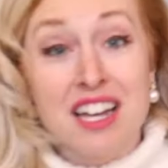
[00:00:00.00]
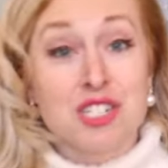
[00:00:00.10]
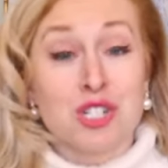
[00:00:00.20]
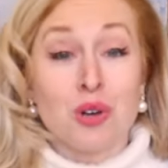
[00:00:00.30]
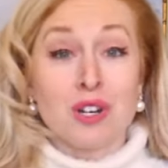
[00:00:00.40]
I
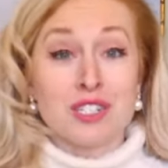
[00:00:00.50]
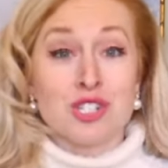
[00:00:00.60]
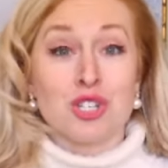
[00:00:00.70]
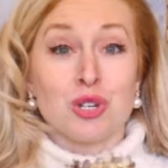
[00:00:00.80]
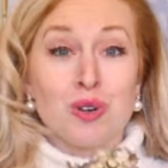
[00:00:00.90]
showed it
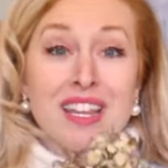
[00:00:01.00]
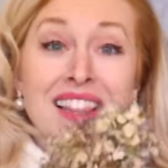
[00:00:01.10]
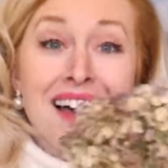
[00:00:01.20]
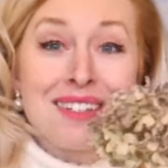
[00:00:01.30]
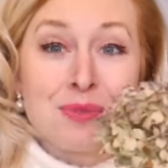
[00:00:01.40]
to you in
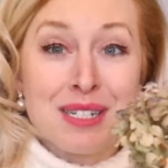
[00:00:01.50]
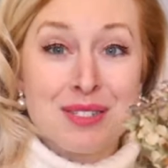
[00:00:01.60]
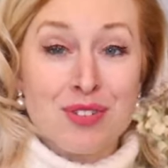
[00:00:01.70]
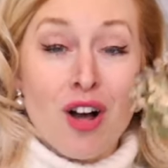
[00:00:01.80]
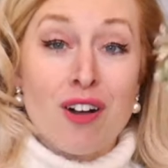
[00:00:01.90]
last week's
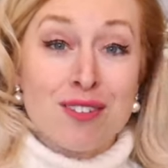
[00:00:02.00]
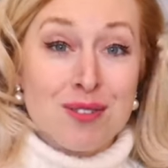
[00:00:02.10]
vlog,